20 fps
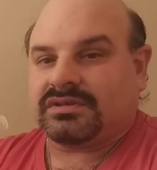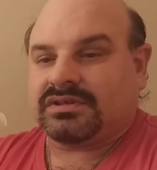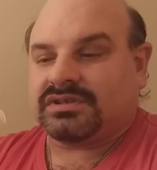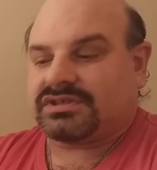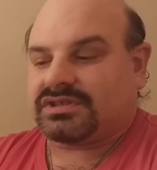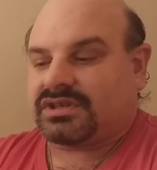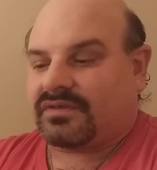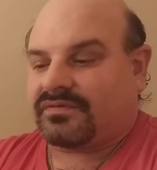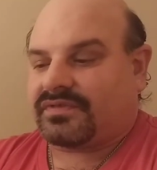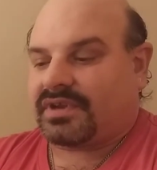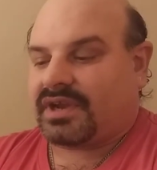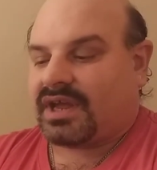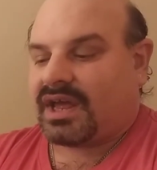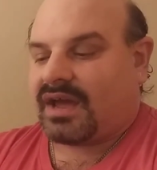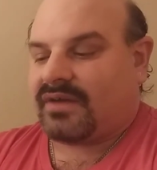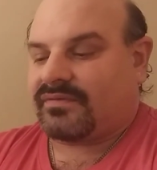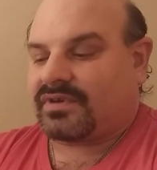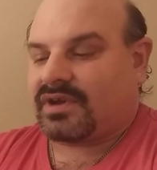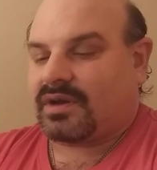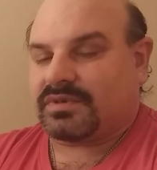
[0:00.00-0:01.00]
stuff that I
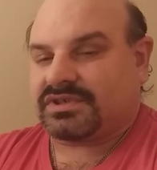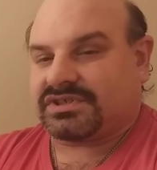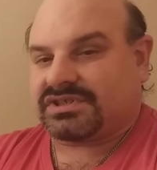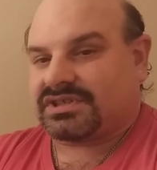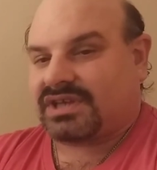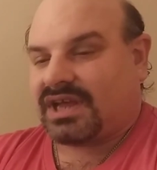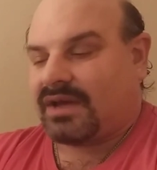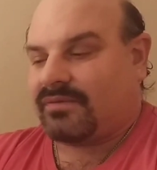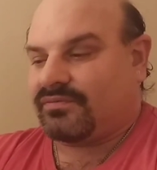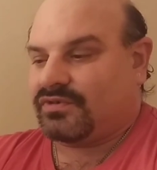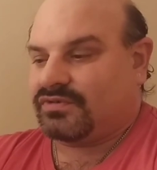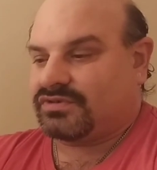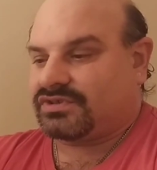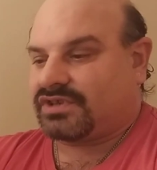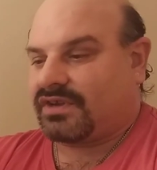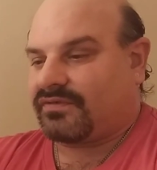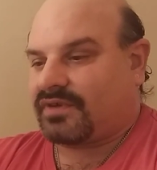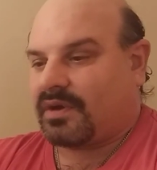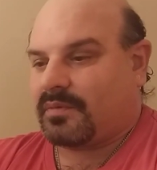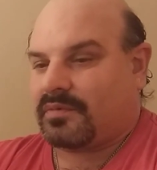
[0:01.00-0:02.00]
have coming, since I have new
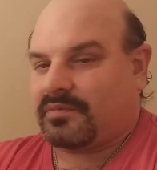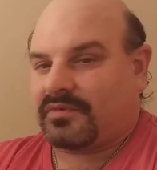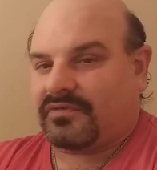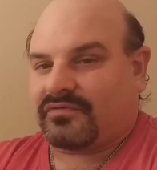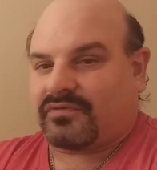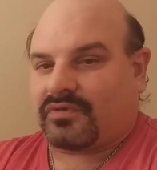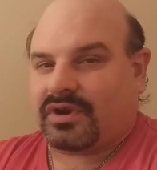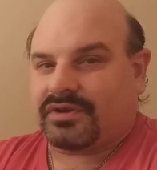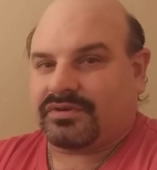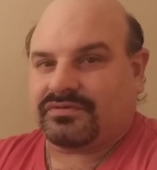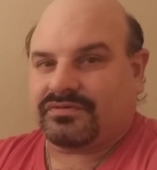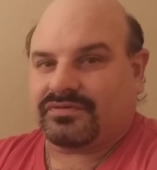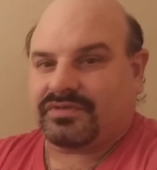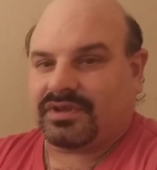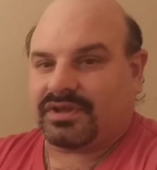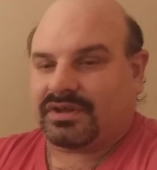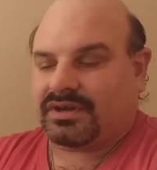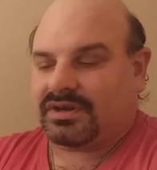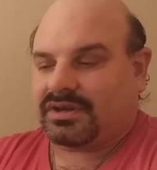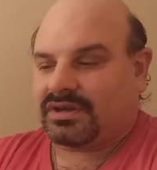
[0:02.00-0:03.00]
stuff coming before I do
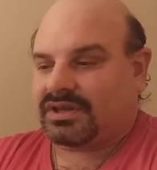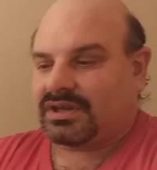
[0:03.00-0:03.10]
the